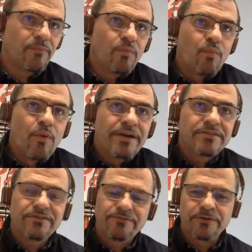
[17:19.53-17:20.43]
where's the
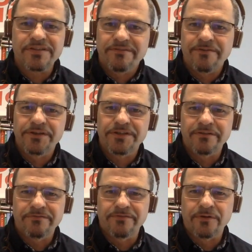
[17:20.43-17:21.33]
forcing function
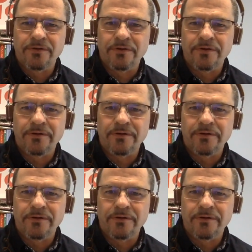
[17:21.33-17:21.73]
for